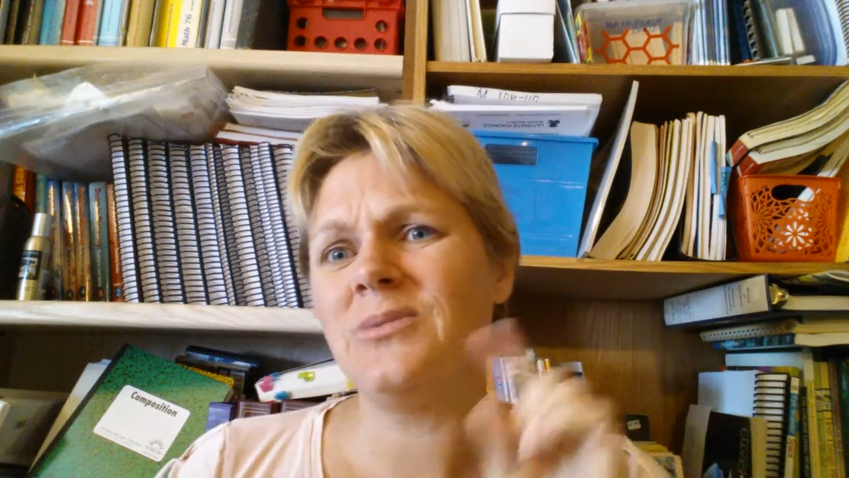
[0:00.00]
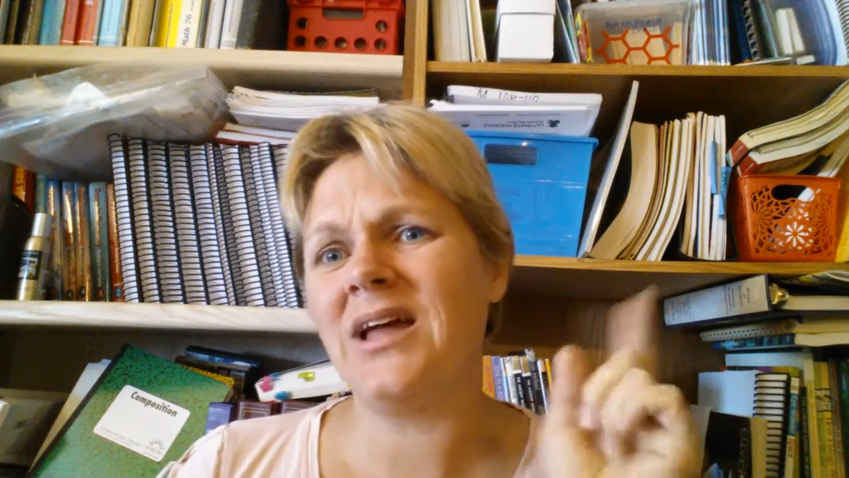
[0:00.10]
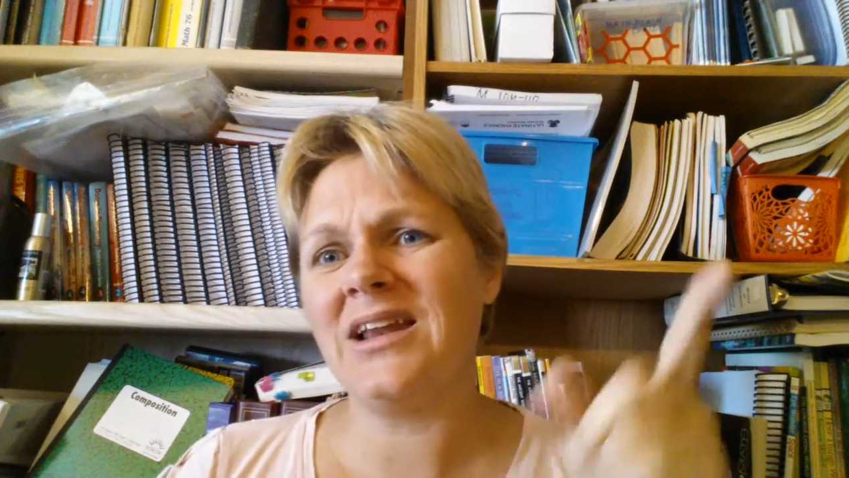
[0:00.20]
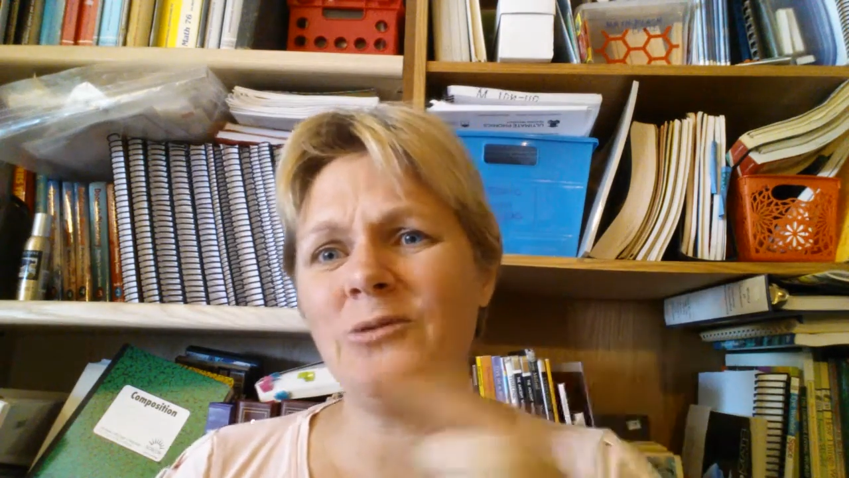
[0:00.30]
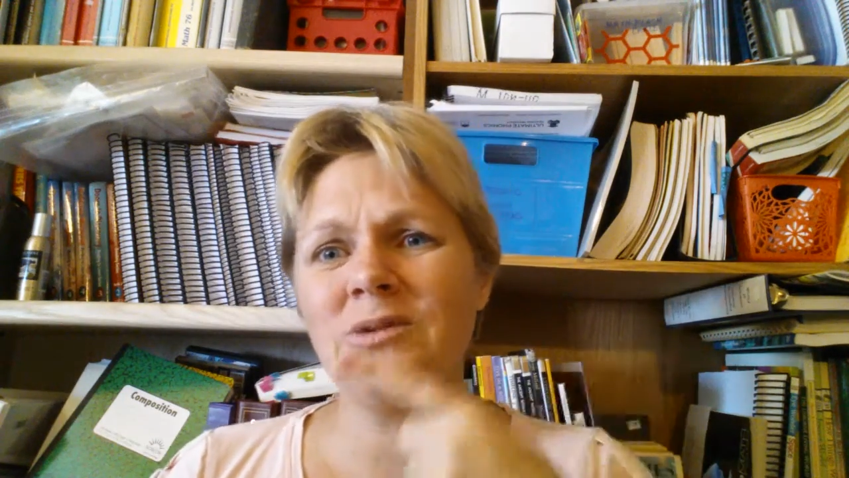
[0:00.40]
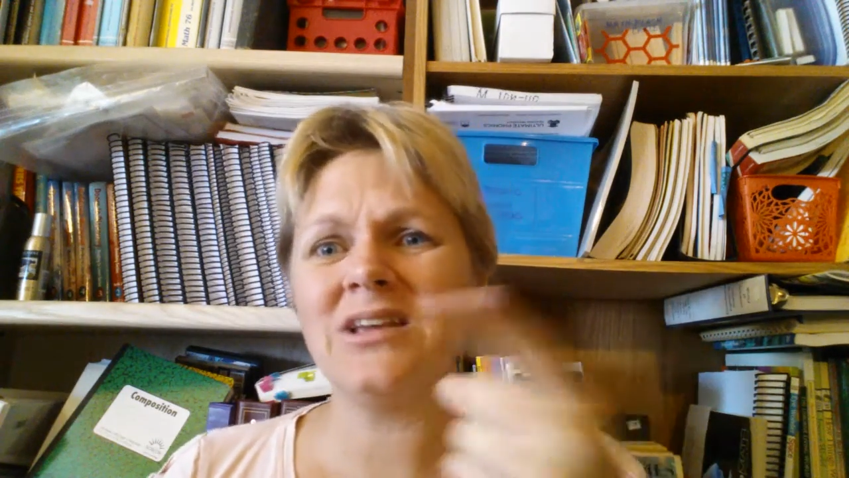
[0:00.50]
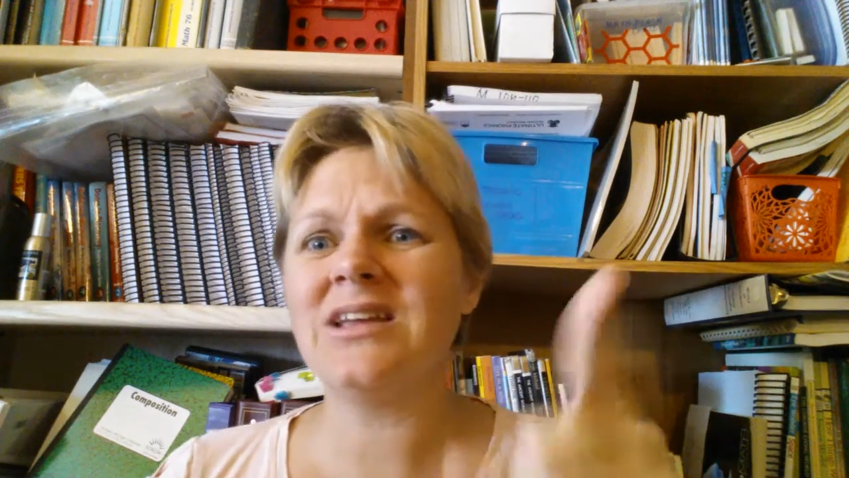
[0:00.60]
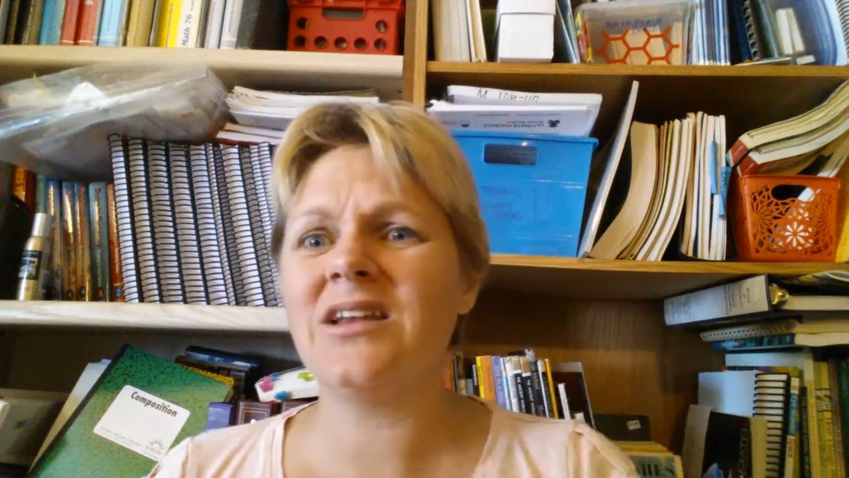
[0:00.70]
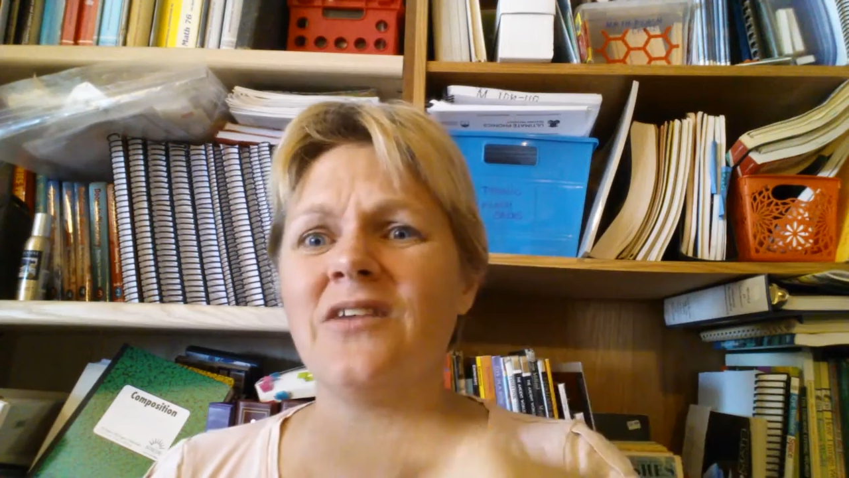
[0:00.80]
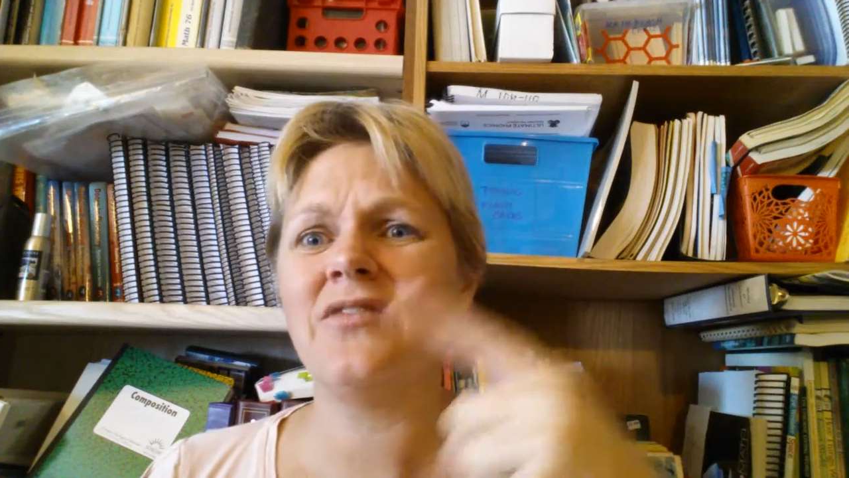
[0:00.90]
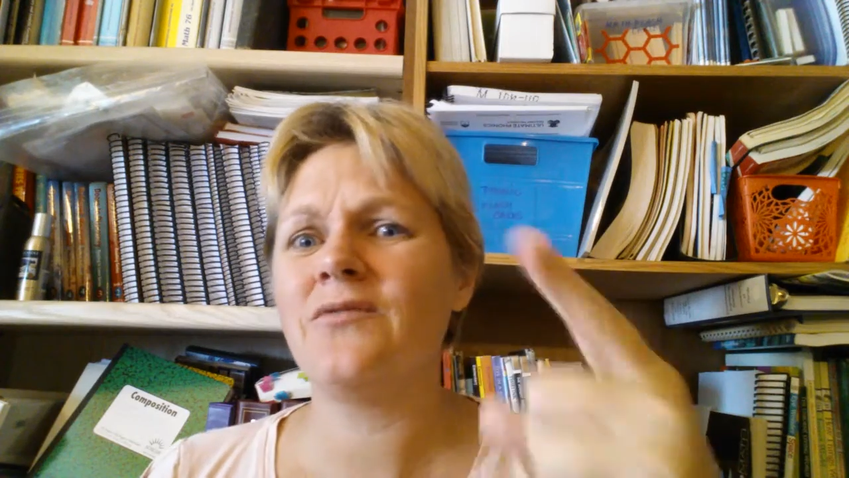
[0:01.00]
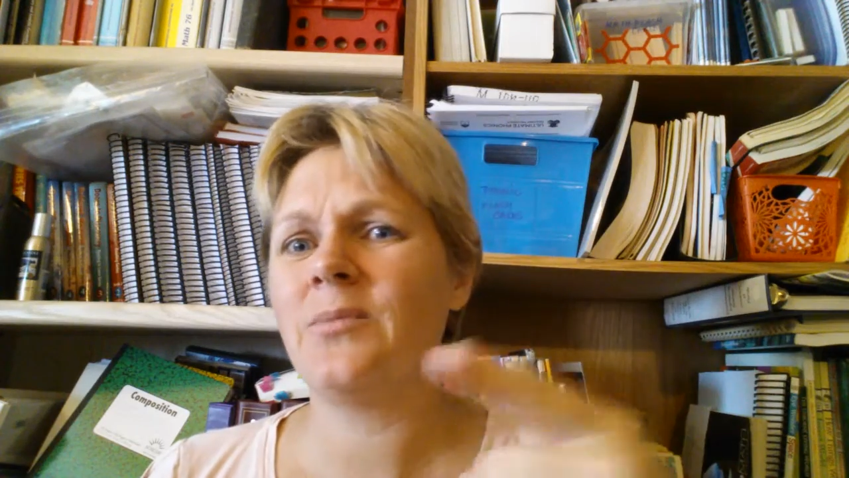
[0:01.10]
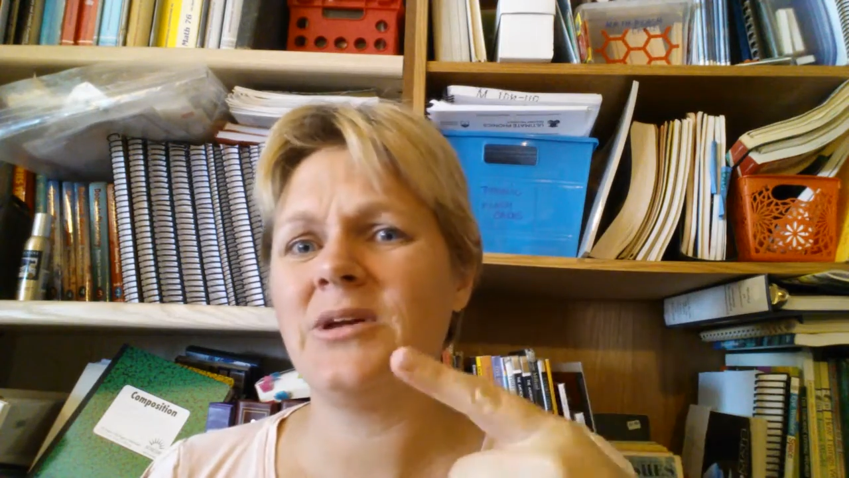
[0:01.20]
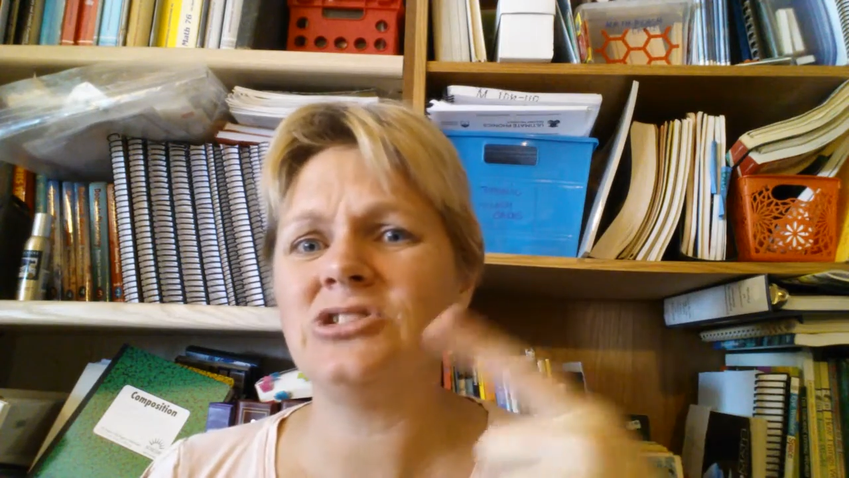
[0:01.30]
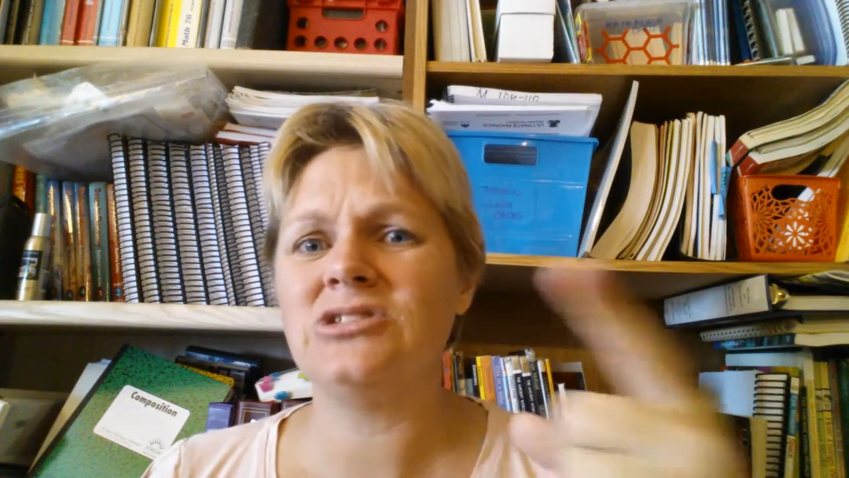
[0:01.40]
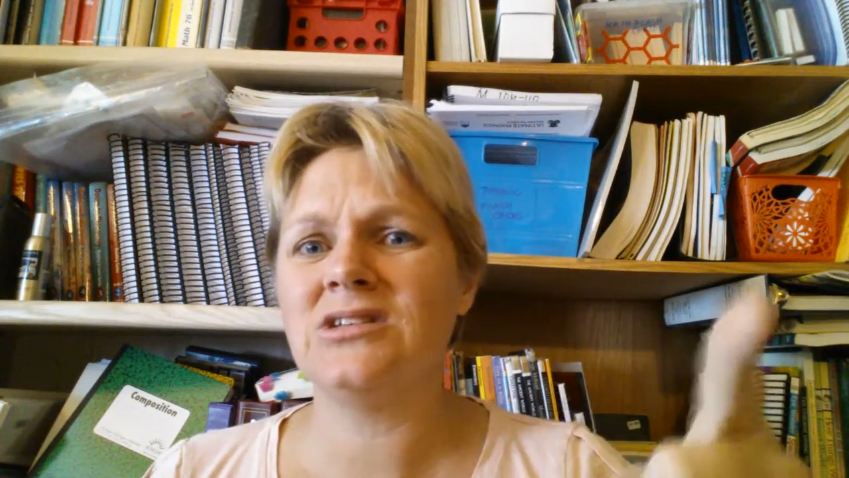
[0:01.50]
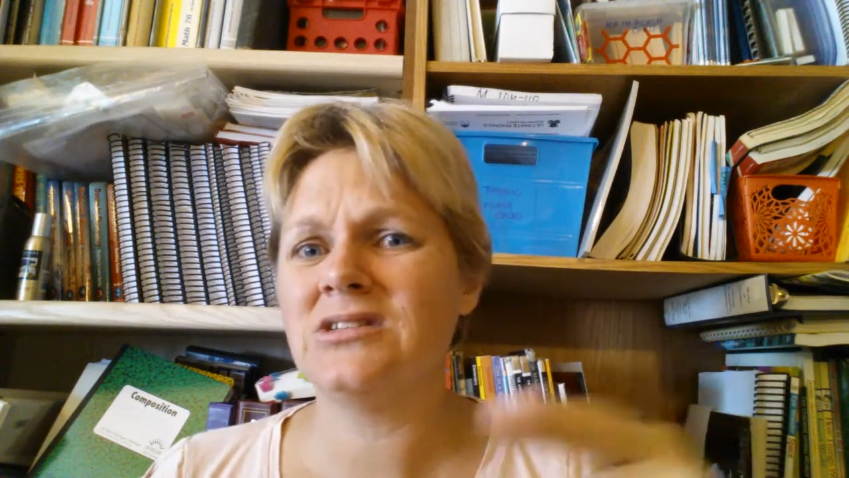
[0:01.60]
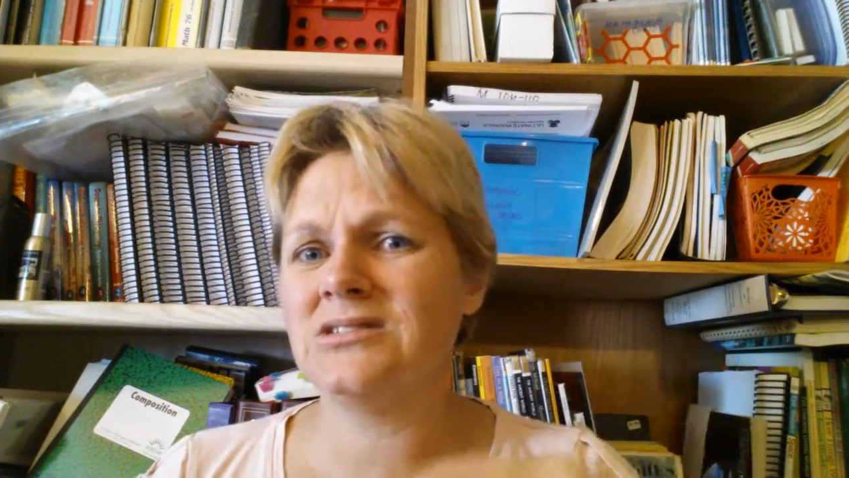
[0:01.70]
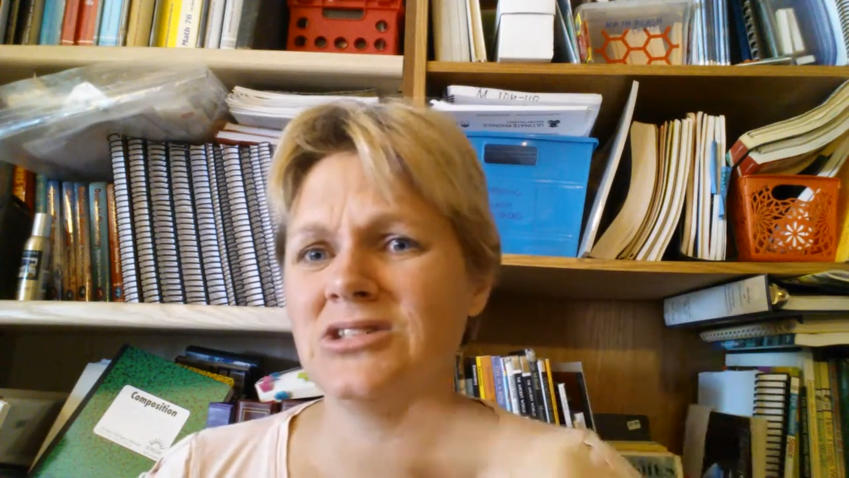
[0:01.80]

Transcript: but I didn't really get enough information